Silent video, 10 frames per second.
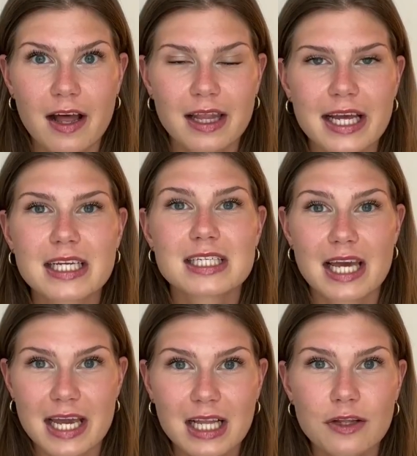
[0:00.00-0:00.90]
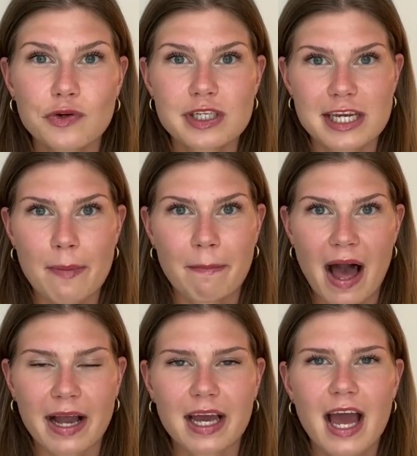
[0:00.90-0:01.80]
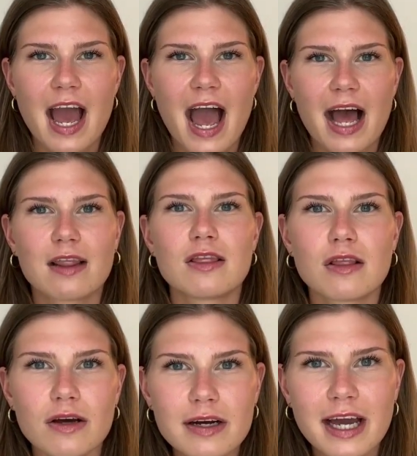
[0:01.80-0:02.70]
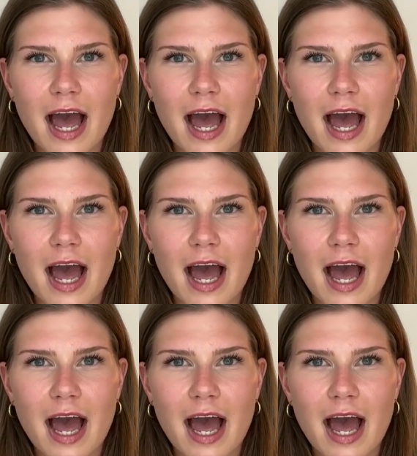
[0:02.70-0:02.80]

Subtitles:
Like take a little step back and look